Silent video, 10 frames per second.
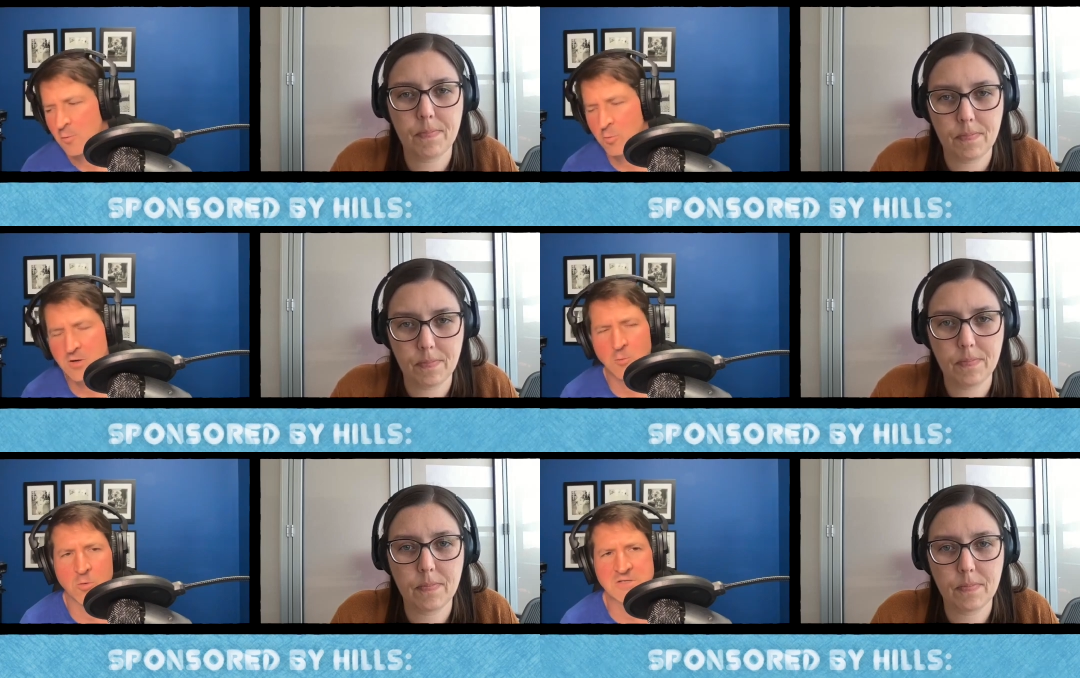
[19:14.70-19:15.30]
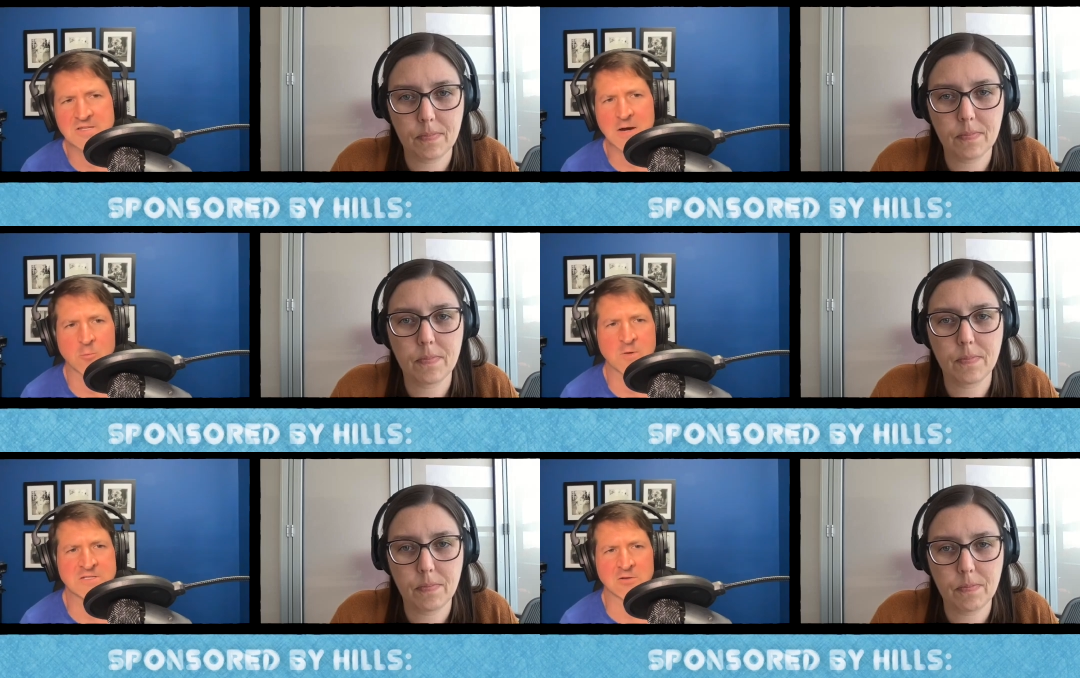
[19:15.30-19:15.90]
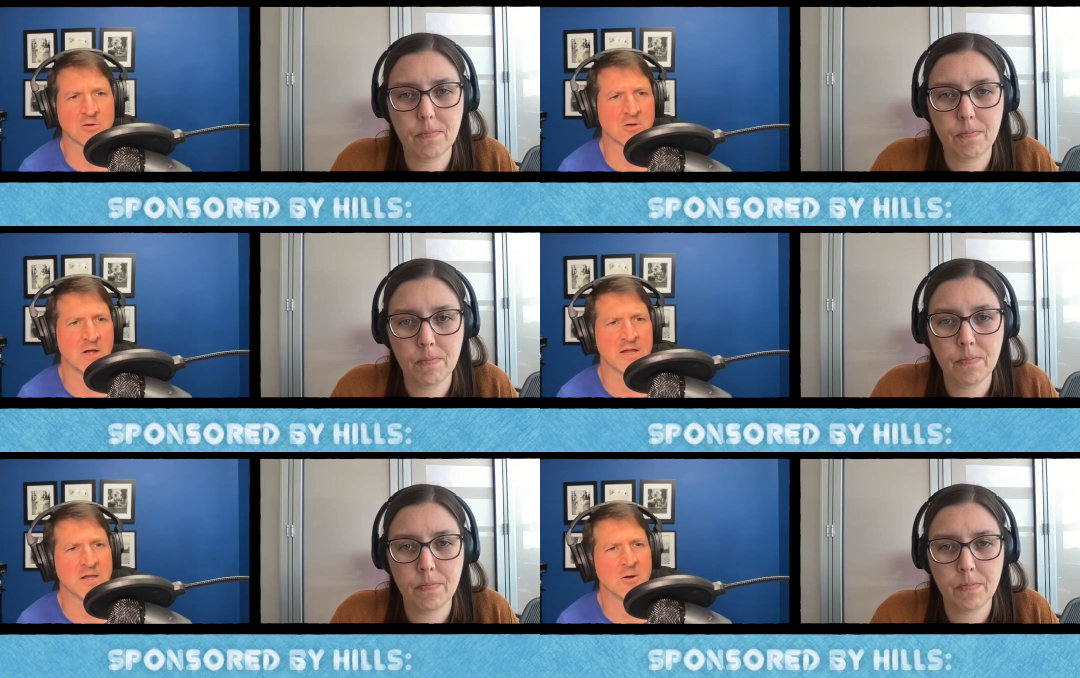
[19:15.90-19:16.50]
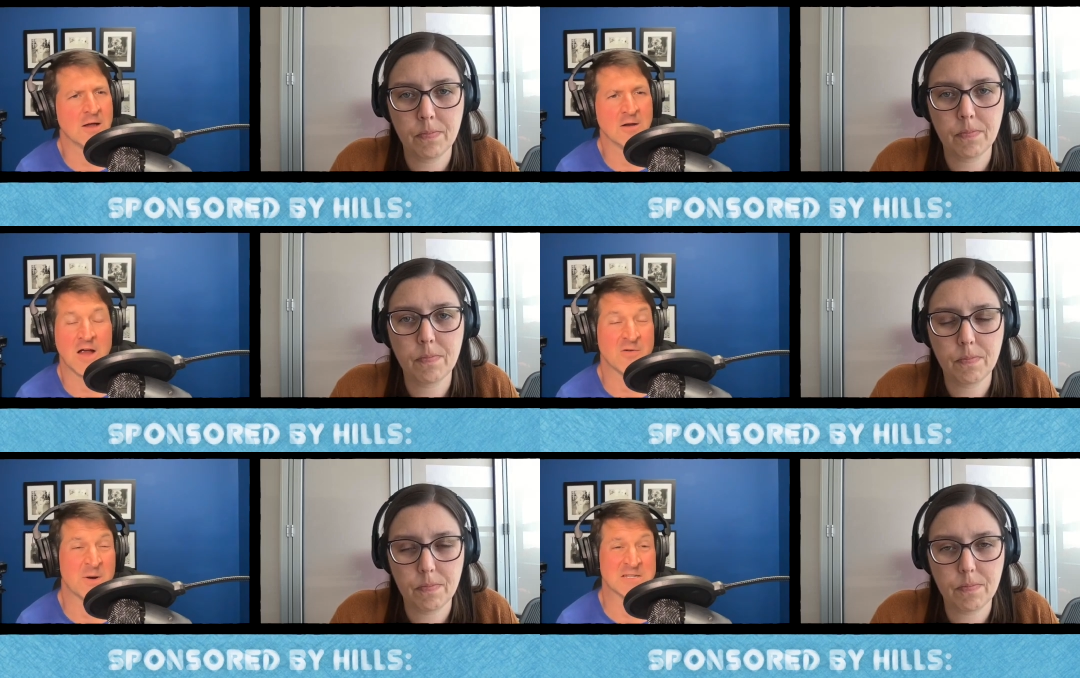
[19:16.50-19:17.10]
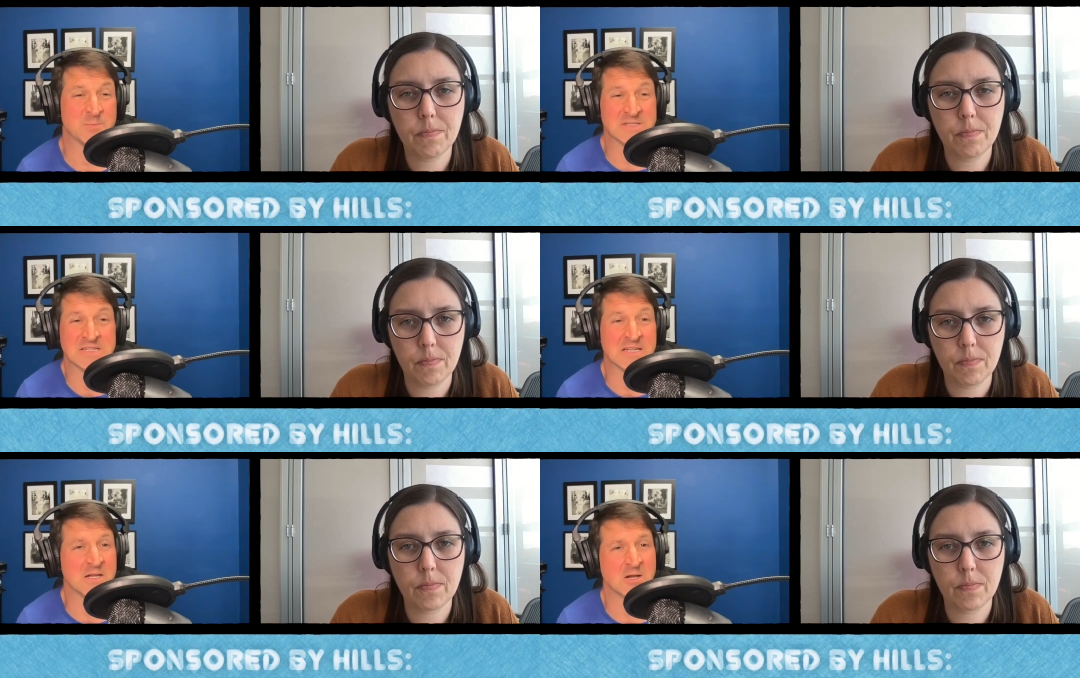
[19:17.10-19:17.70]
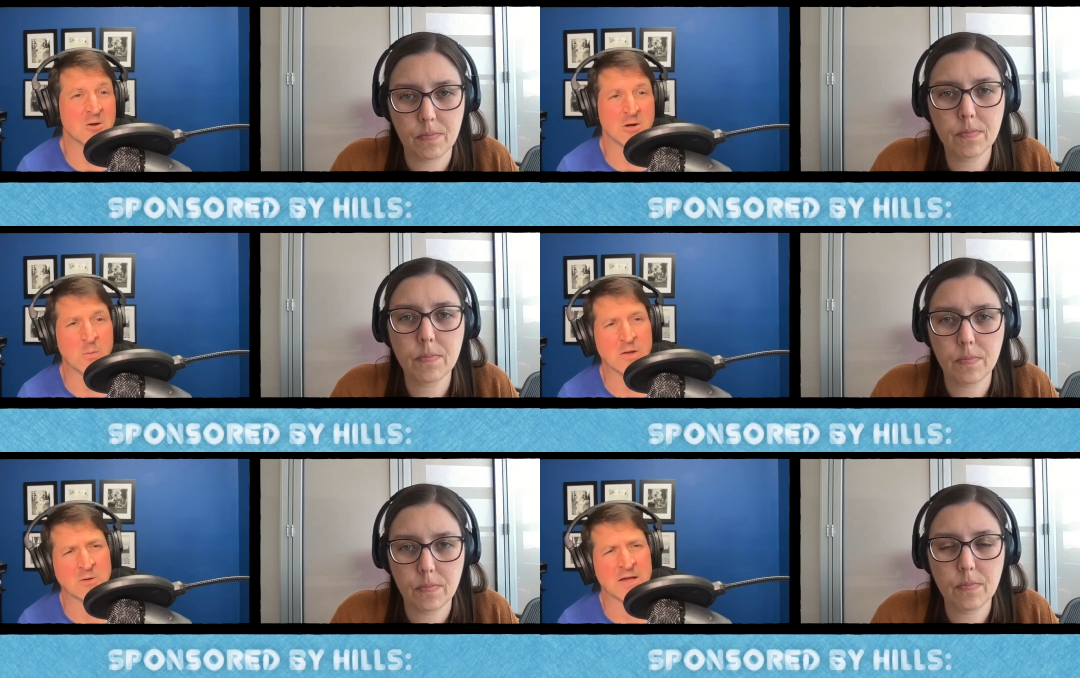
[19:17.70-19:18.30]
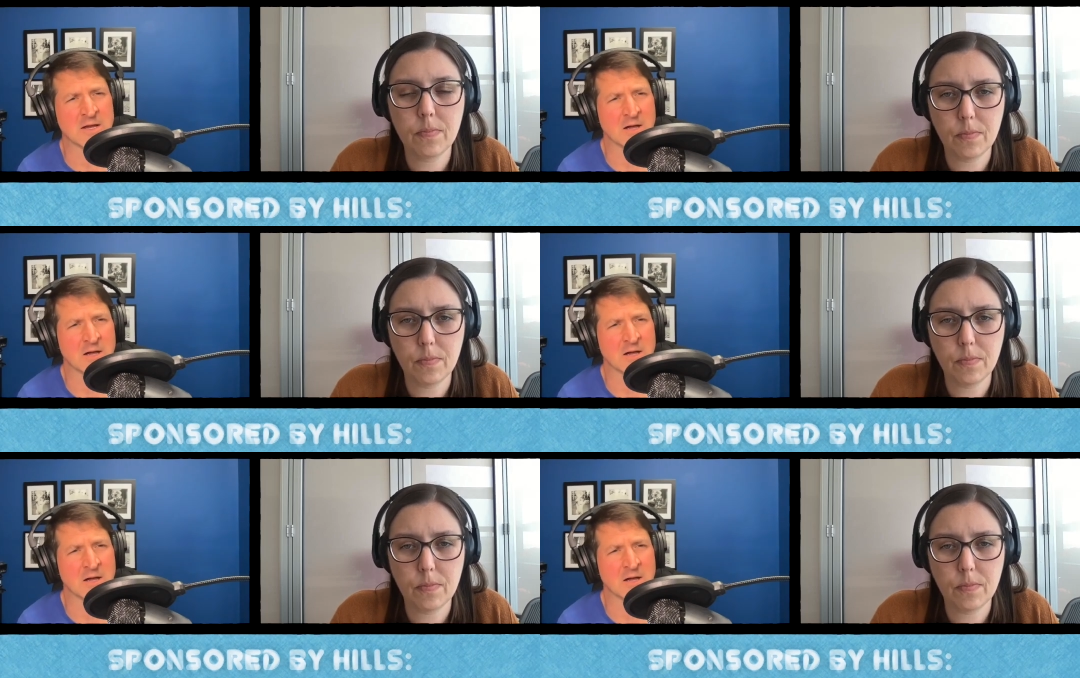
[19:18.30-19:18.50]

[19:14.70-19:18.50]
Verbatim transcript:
Speaker 1: what what does that recheck look like? You know, I know everybody's busy. You know what I mean? Like,